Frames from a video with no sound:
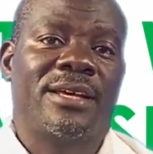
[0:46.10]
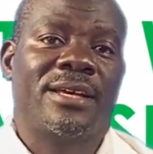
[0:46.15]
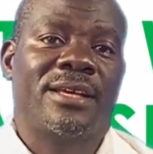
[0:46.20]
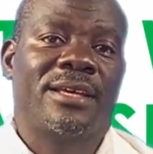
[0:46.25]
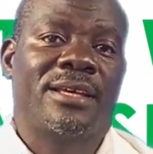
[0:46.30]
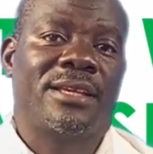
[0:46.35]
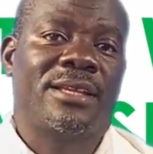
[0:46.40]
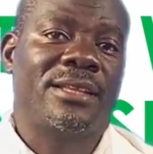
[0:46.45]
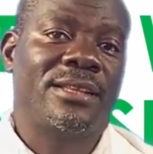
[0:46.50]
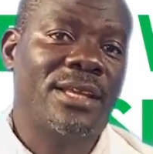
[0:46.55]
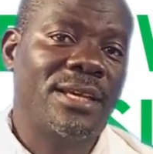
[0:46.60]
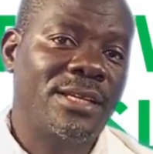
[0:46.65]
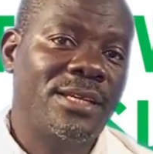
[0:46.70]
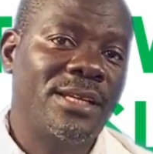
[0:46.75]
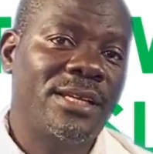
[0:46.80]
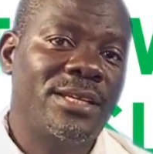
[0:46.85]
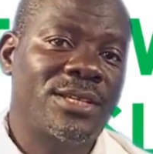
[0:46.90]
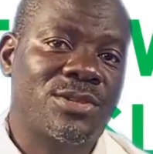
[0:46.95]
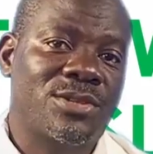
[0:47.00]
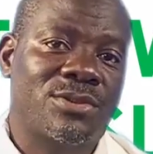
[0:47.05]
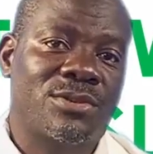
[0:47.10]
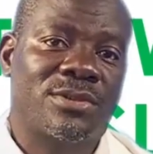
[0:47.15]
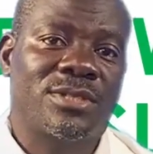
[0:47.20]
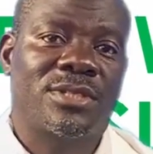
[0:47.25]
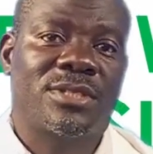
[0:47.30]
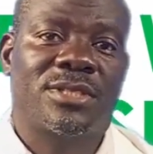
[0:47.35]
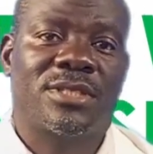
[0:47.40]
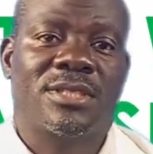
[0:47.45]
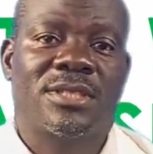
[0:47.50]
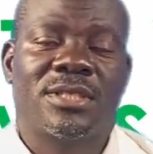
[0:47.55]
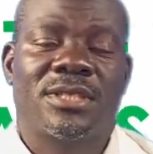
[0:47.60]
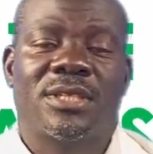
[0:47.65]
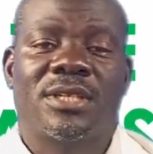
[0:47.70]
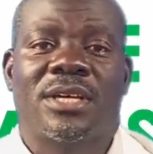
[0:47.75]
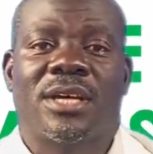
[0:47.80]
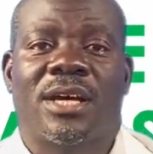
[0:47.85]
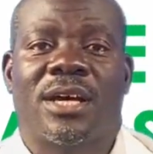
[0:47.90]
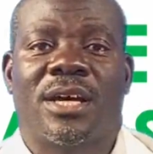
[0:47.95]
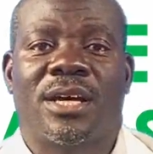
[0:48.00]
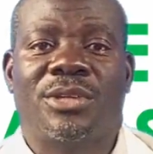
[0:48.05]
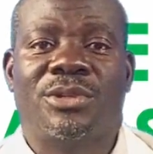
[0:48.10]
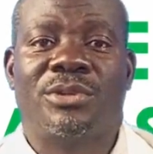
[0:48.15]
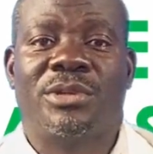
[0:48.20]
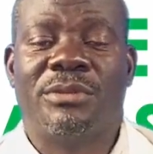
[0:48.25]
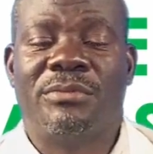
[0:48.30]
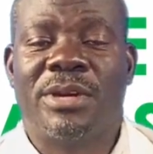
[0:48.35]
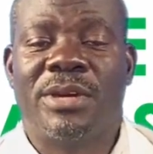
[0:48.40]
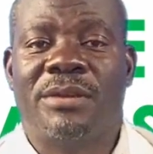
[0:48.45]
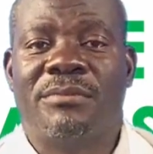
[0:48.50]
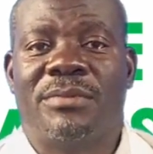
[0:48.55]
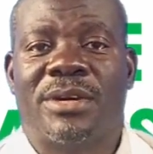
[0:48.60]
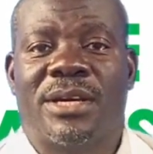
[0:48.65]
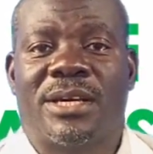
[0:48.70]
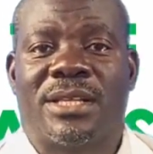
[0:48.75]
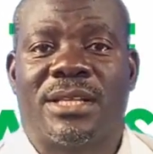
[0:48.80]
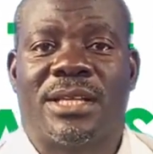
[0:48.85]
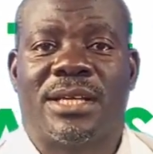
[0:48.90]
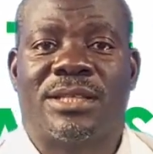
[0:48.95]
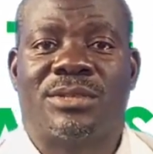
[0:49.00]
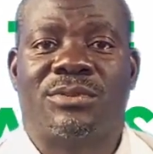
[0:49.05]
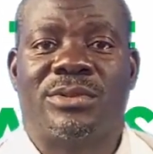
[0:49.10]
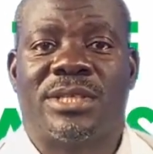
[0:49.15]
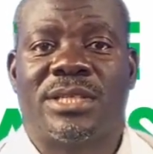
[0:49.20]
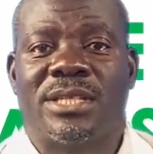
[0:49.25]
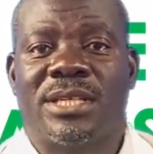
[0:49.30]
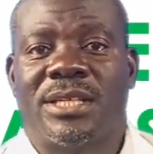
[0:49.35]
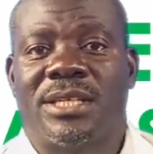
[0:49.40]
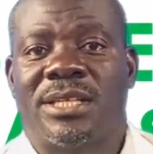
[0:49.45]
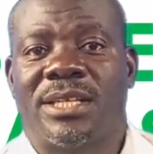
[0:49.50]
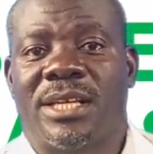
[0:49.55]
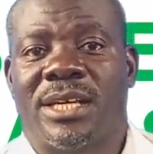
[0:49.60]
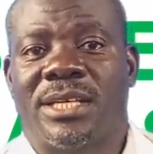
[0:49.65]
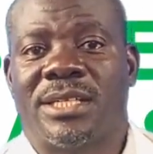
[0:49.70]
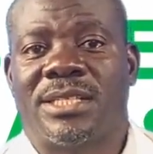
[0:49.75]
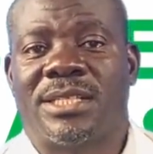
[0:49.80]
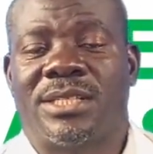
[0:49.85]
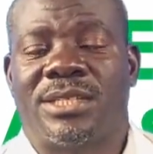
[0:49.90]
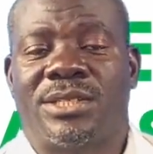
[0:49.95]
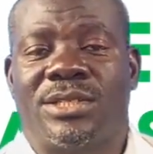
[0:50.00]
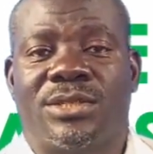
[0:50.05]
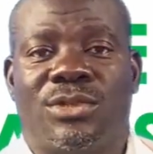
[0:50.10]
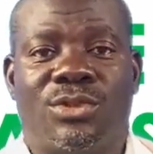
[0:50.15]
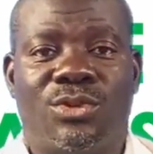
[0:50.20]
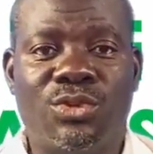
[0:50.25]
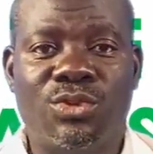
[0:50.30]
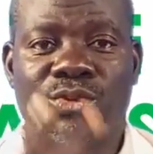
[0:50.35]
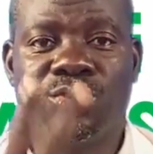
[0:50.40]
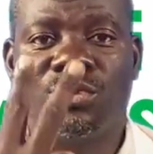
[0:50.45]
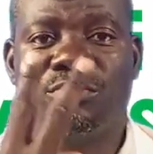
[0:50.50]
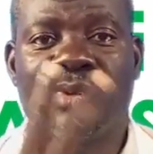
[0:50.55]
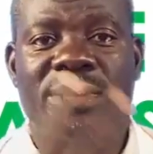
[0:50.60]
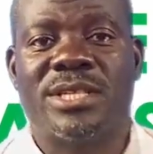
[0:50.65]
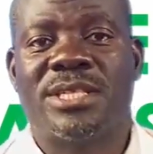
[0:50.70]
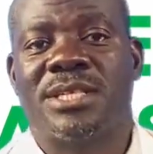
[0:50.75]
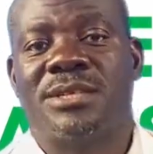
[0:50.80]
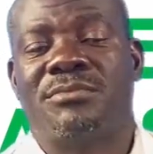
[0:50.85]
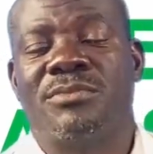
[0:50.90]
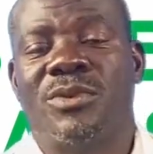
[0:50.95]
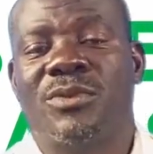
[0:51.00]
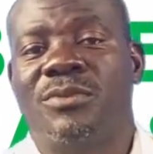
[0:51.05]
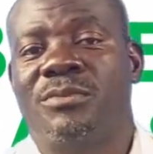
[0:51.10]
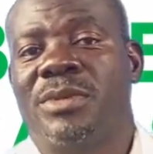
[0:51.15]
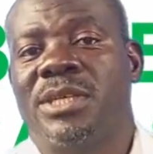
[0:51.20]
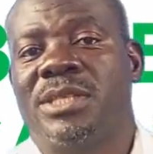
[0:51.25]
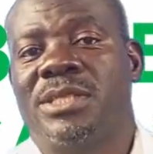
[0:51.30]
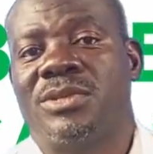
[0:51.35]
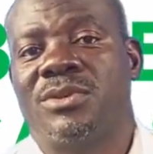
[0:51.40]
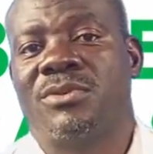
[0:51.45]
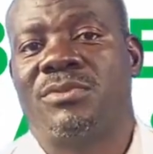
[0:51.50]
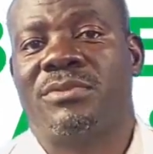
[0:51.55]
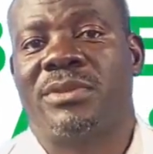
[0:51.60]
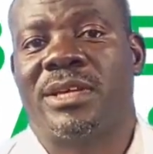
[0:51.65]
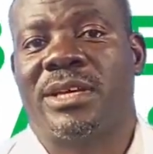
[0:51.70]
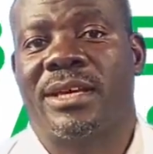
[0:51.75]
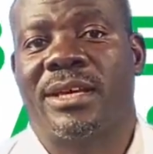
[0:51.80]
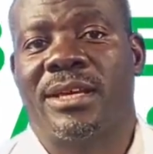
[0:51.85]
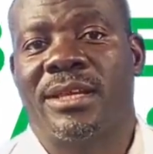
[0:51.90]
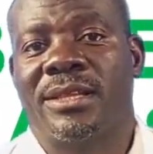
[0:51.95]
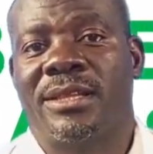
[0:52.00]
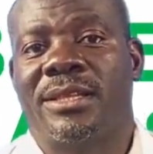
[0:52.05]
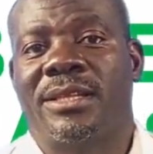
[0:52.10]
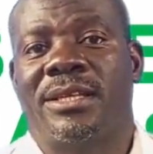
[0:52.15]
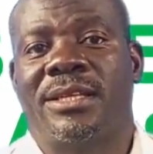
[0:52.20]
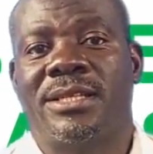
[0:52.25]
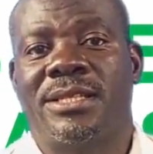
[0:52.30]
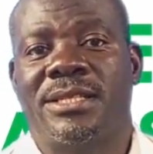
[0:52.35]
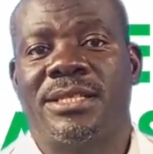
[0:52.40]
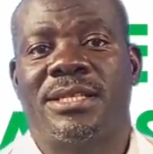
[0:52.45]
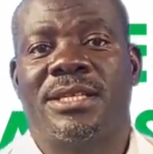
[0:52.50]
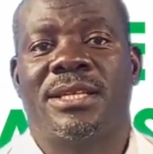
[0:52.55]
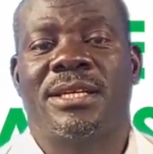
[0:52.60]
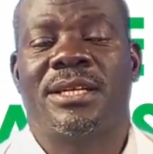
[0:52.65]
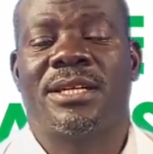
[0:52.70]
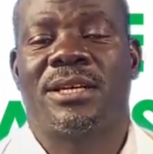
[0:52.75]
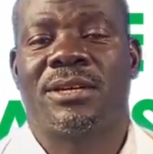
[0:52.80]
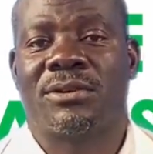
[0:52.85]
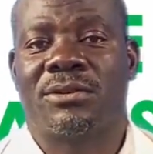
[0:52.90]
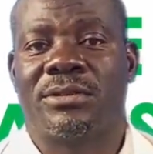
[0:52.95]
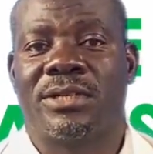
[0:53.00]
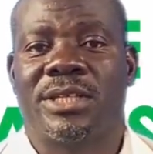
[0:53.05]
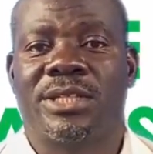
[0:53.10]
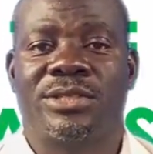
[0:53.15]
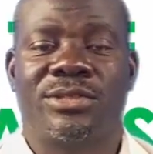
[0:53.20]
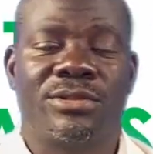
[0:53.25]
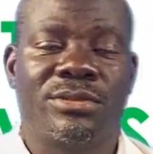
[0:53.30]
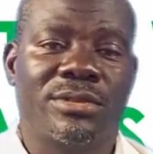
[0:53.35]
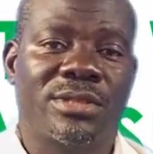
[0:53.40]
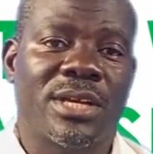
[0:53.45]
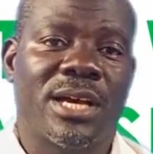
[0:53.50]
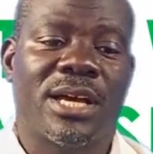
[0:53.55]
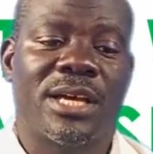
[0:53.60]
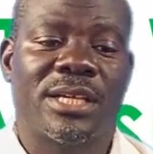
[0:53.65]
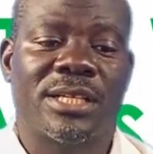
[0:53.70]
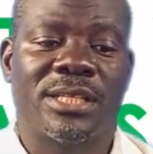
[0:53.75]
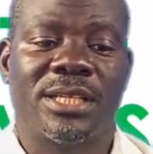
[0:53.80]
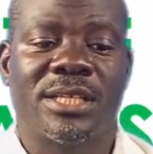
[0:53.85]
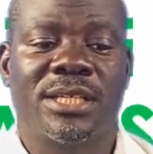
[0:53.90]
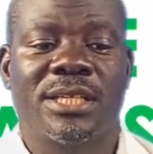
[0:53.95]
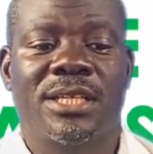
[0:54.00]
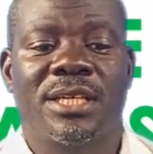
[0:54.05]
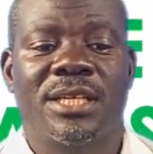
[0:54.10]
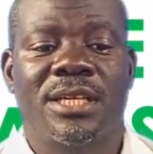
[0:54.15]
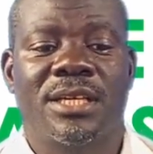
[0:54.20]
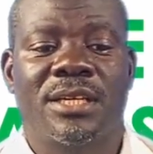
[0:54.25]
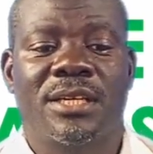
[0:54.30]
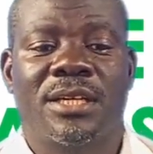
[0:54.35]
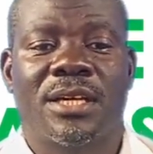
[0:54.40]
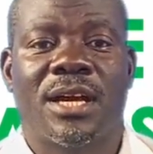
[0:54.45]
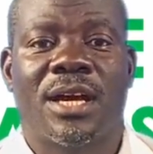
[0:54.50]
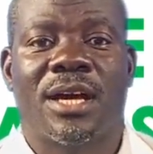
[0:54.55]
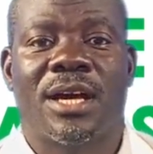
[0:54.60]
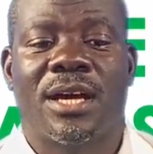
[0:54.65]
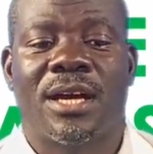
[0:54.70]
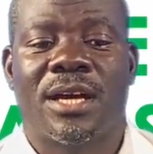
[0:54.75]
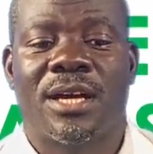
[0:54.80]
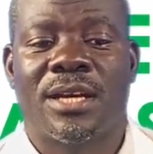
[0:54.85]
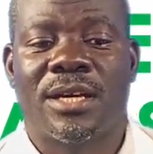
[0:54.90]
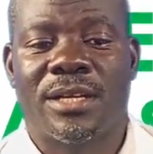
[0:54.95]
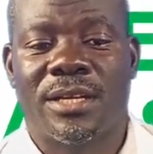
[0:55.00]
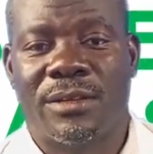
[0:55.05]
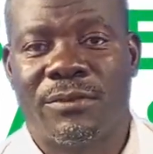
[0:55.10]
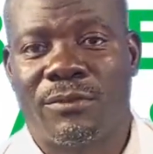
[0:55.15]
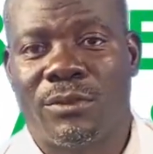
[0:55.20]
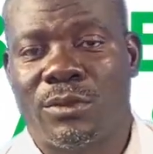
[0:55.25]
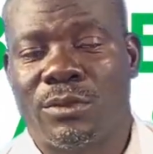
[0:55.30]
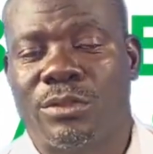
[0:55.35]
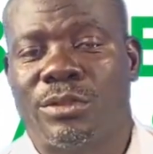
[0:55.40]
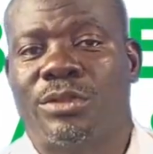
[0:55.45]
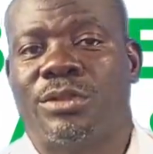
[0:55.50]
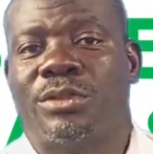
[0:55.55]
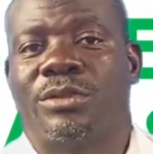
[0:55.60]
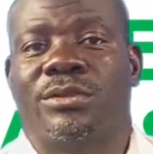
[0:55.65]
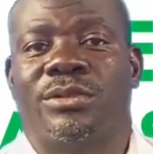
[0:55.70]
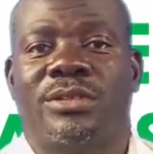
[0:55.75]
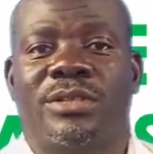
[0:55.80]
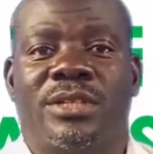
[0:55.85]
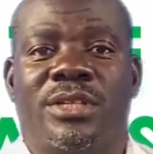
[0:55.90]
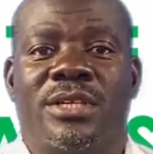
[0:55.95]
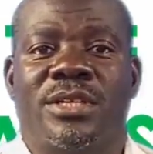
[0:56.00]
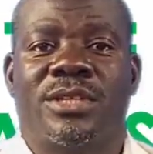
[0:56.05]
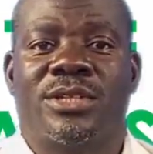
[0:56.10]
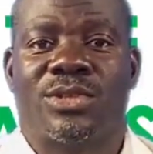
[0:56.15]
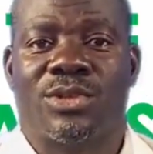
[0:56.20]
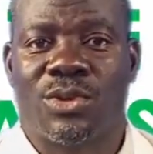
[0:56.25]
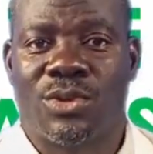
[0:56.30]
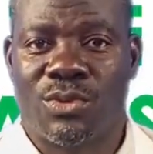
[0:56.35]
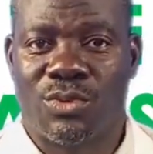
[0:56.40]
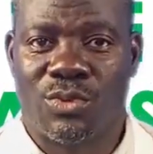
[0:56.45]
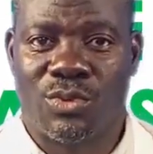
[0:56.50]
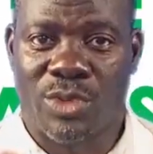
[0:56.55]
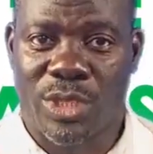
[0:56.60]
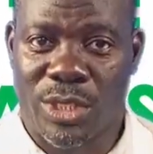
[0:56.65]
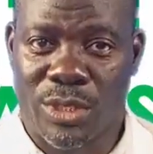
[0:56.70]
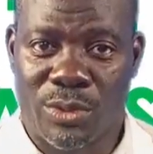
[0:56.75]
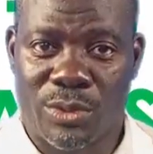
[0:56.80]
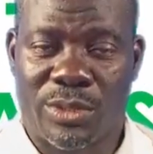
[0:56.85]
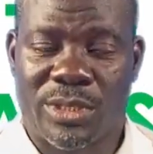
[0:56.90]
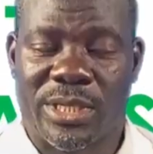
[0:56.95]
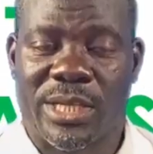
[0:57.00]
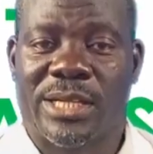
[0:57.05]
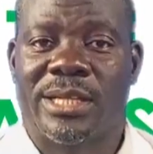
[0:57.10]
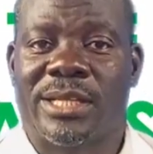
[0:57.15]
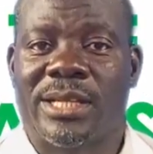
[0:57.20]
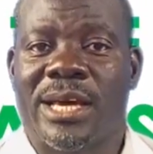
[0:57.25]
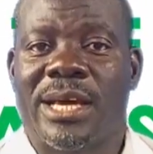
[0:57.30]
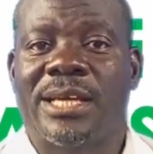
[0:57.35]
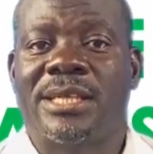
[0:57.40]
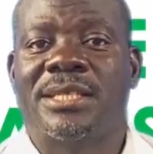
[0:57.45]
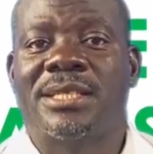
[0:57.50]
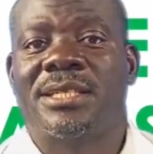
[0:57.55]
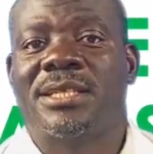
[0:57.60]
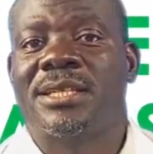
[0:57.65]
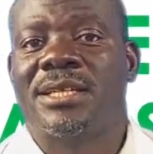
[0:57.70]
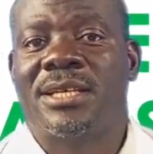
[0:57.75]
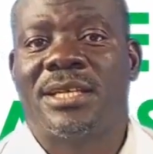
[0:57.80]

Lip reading: In that lesson, you remember that we said that two basic movements of the earth is rotation and revolution. So we looked at that.